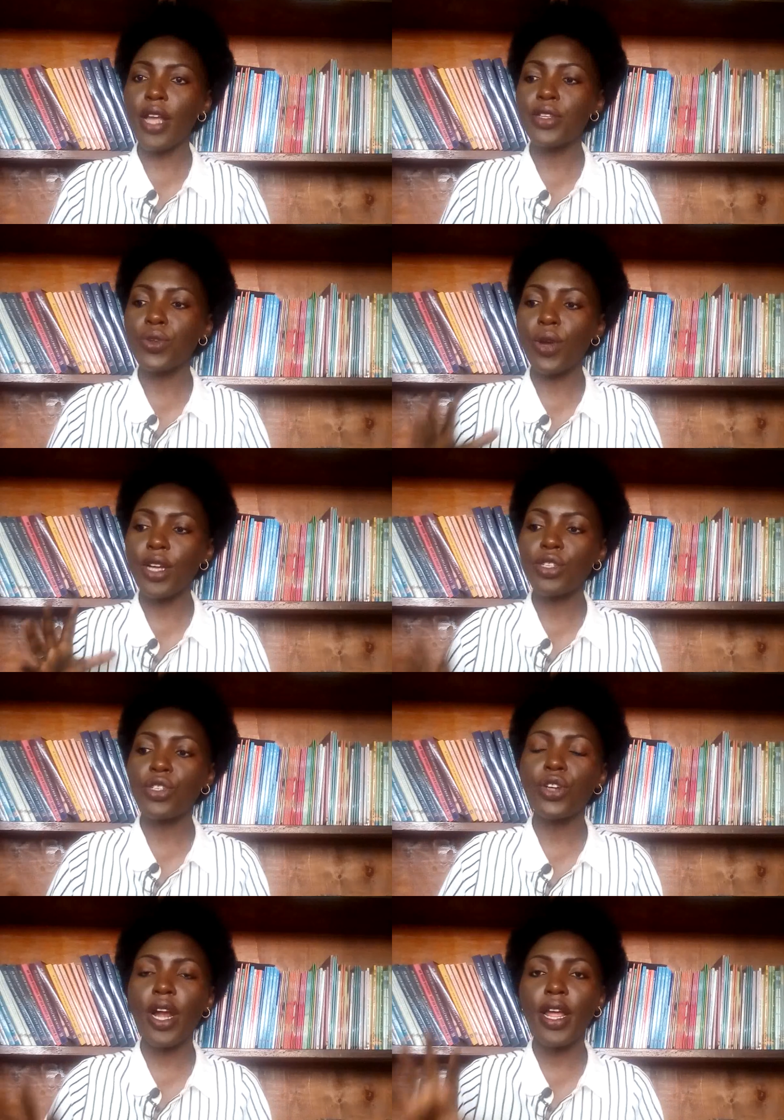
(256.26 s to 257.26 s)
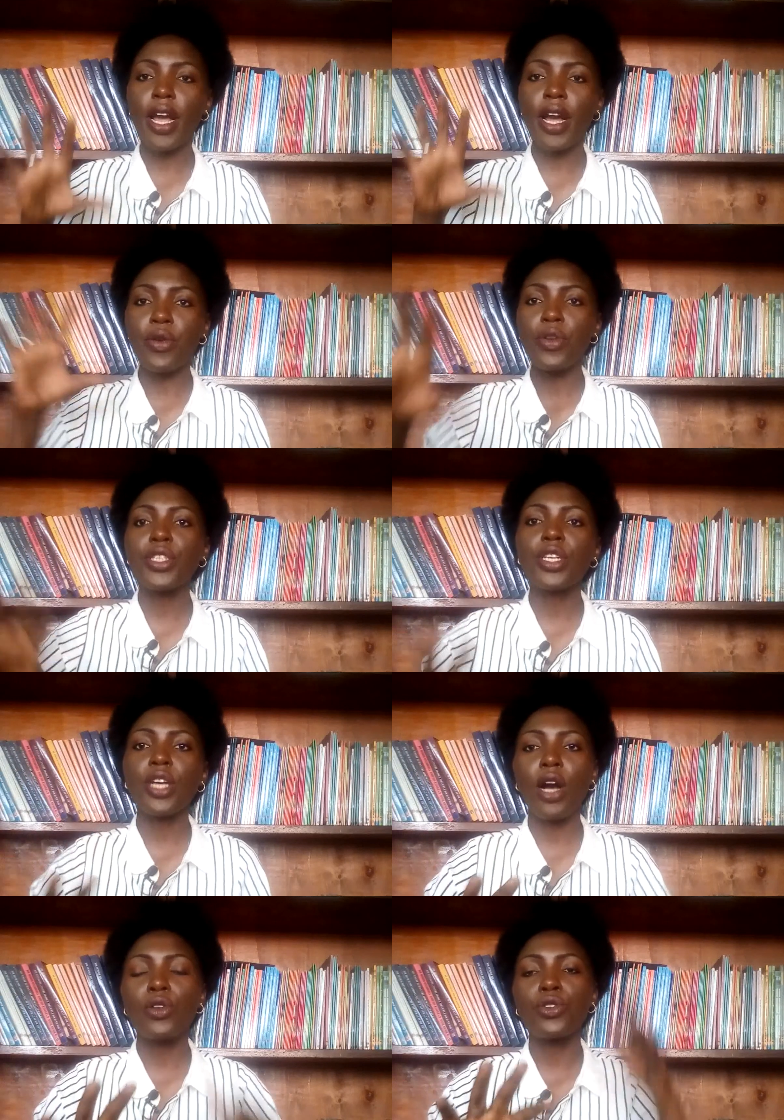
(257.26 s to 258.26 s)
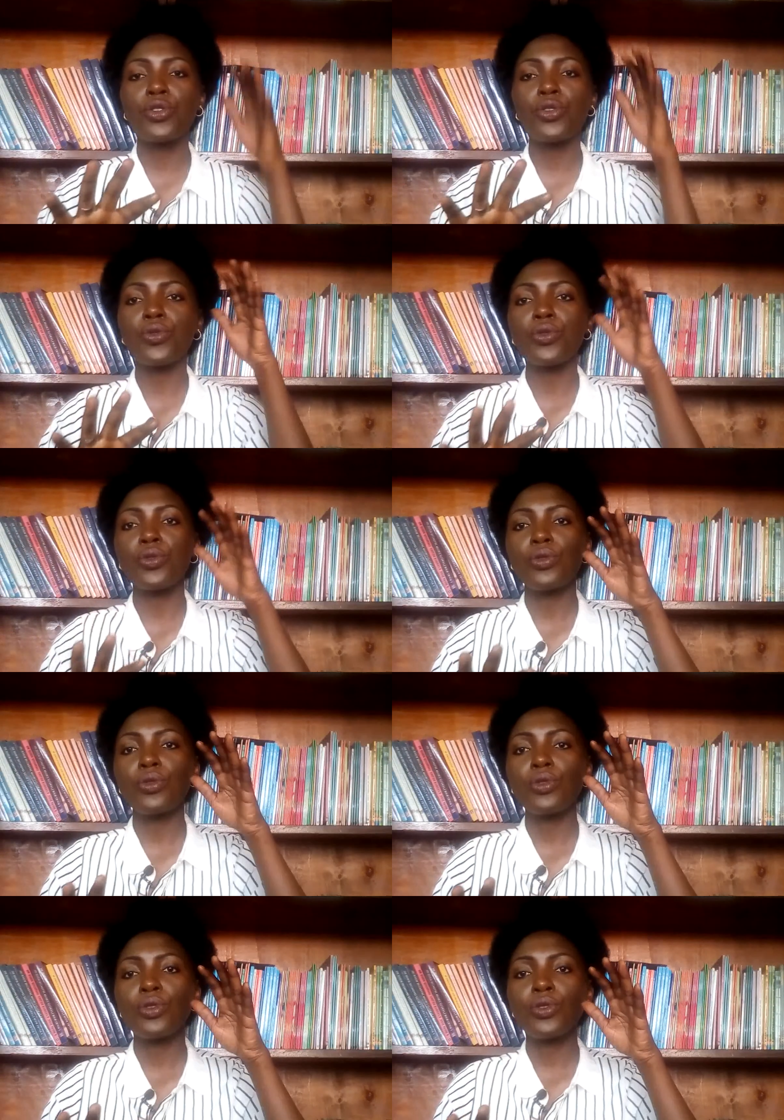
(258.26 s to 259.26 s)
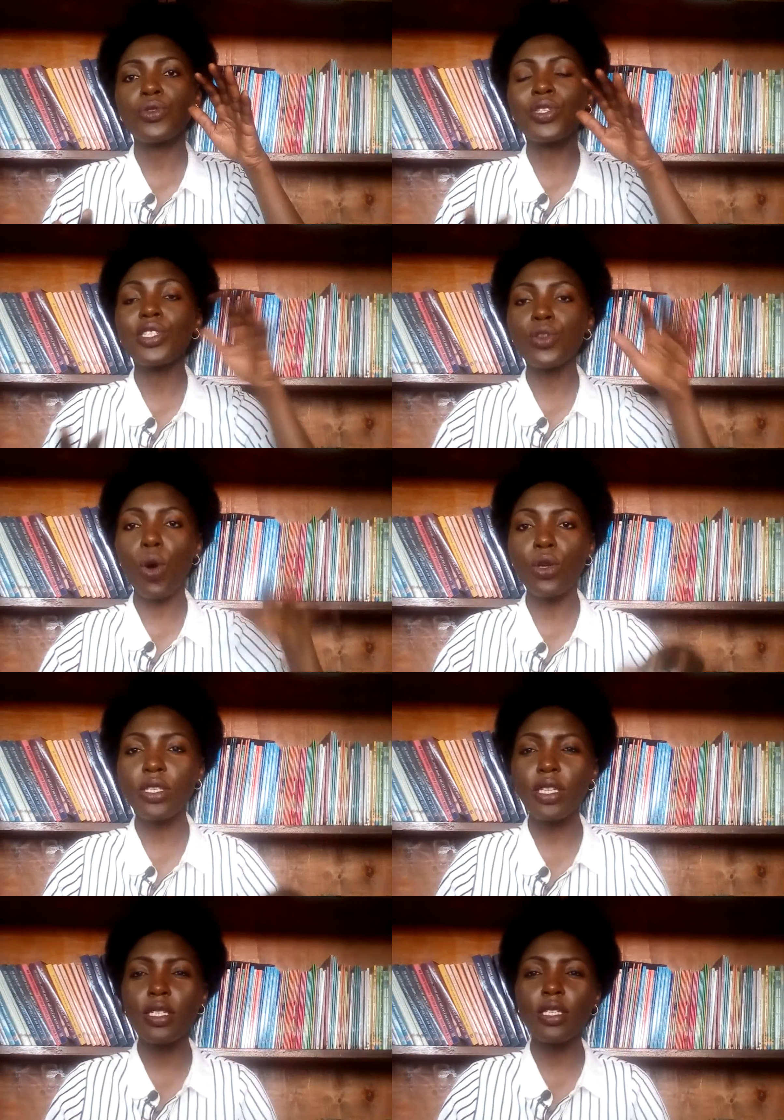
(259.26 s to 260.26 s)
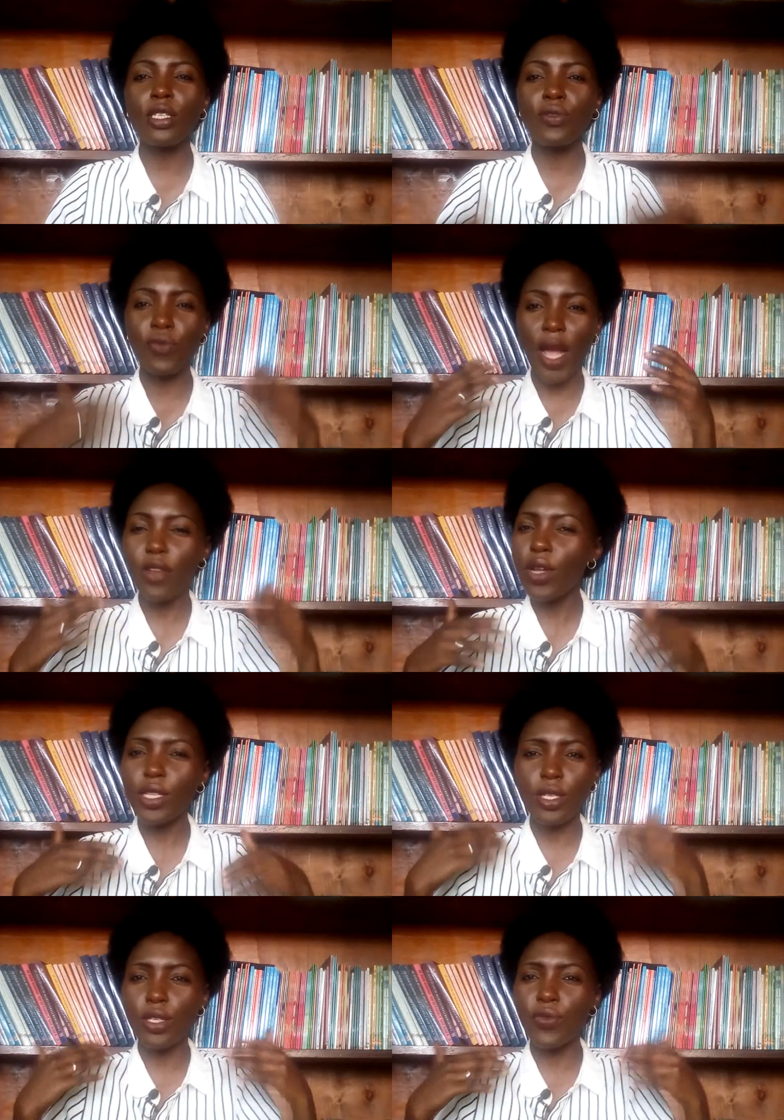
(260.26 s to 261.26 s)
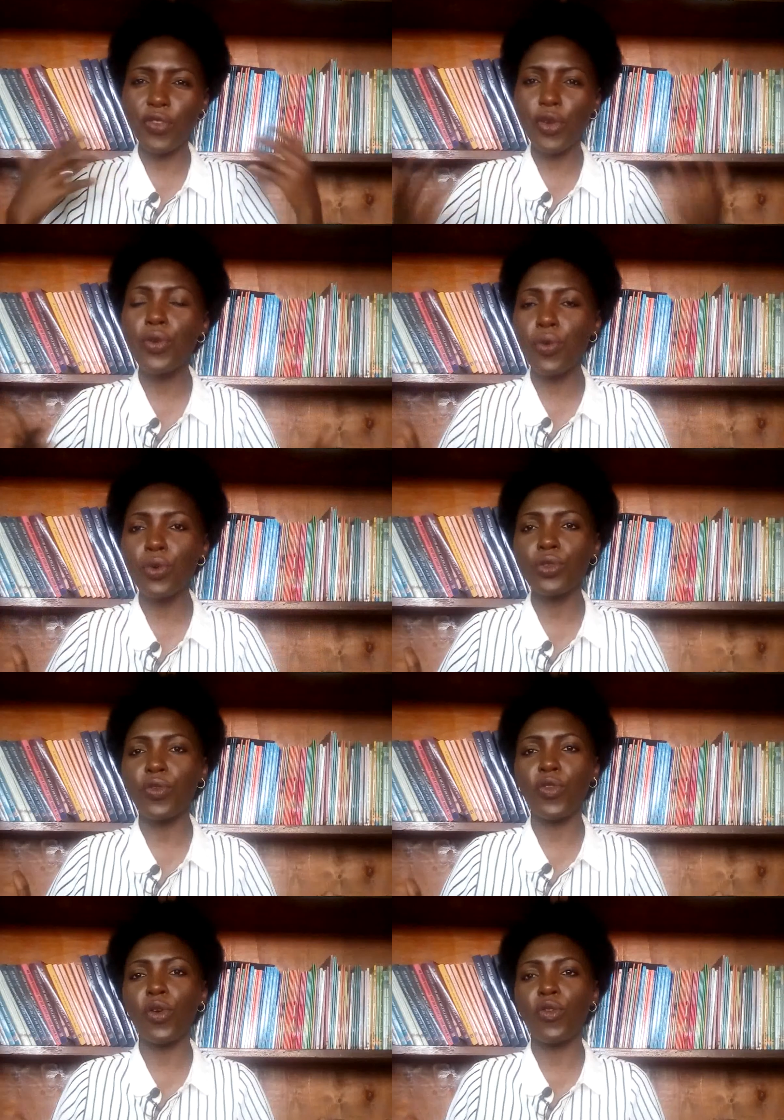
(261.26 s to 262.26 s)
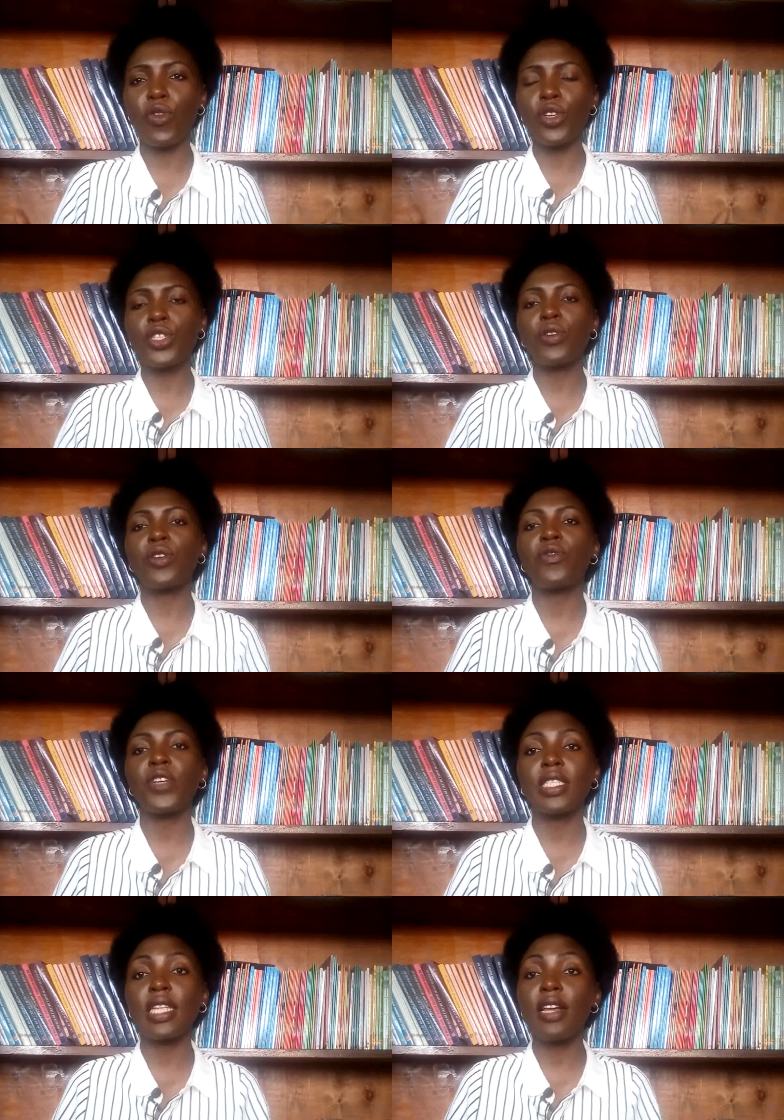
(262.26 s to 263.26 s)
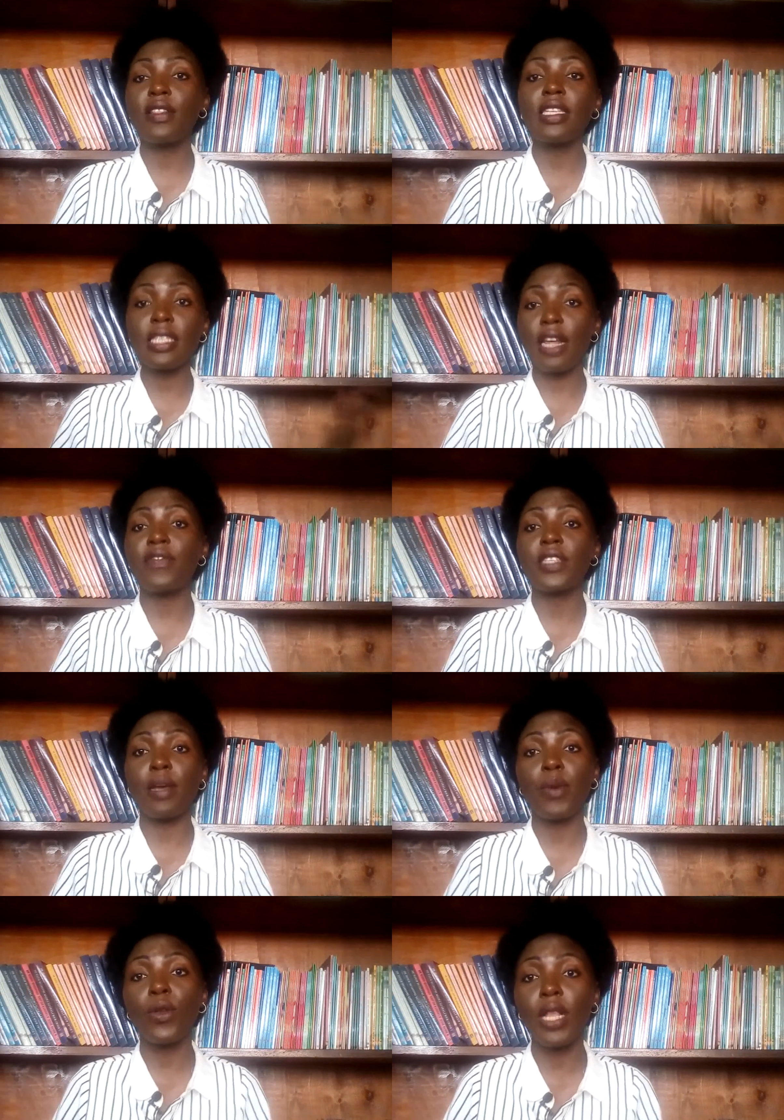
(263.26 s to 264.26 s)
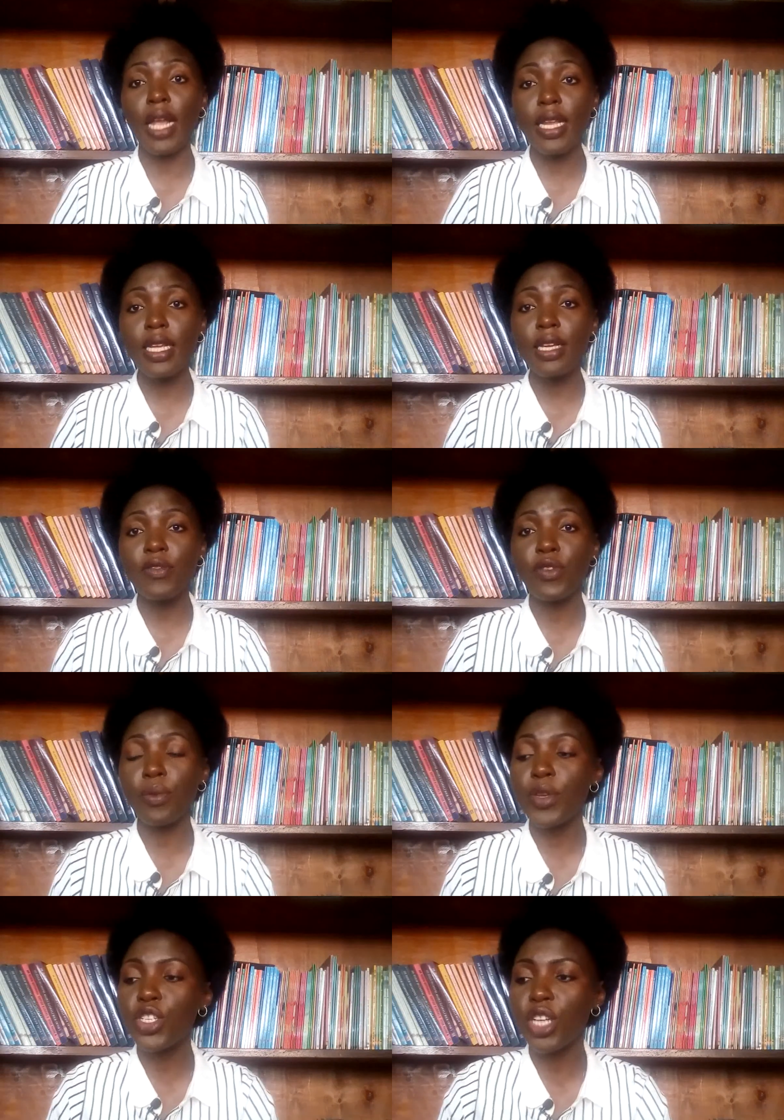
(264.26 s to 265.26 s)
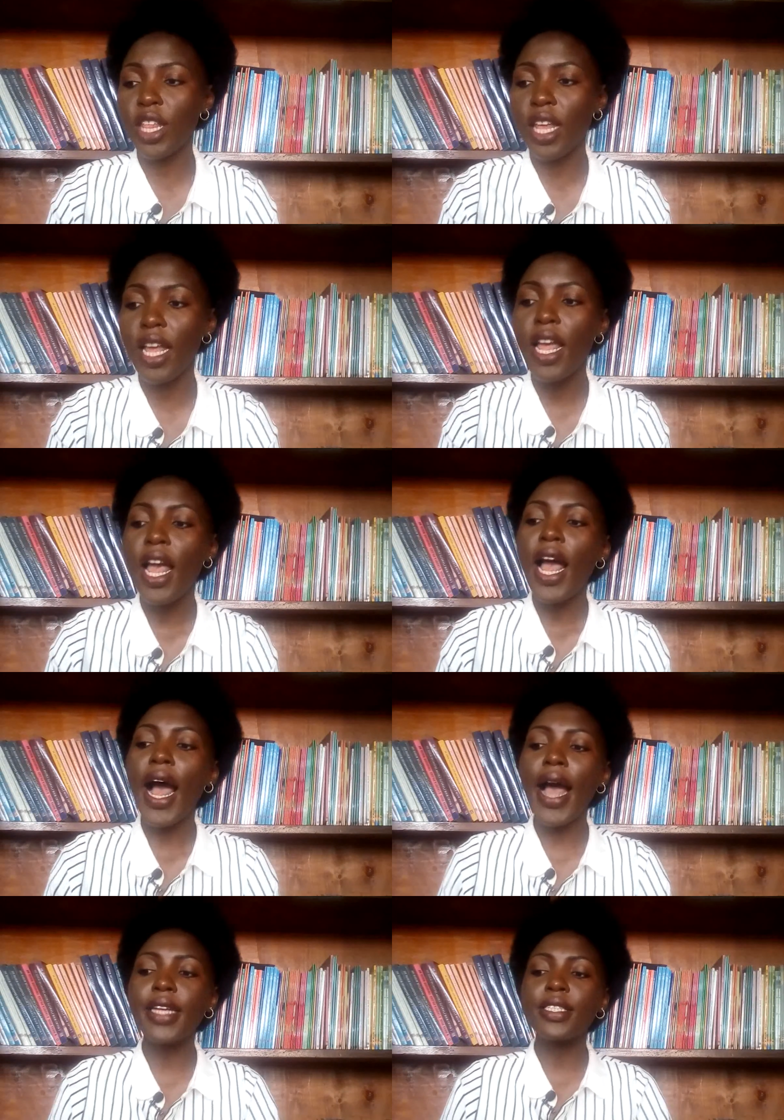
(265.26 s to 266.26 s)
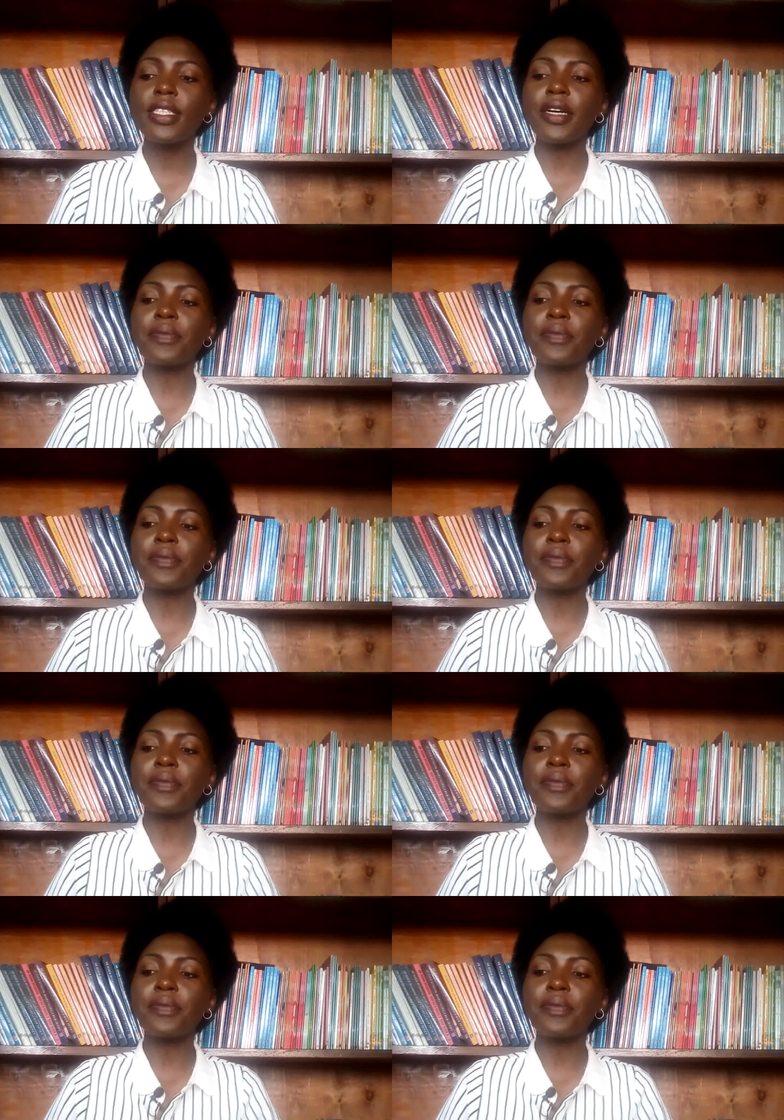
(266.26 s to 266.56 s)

guys, you can try reaching out to this content. I know it's very good for each one of us. Like, this life is about learning from each other. And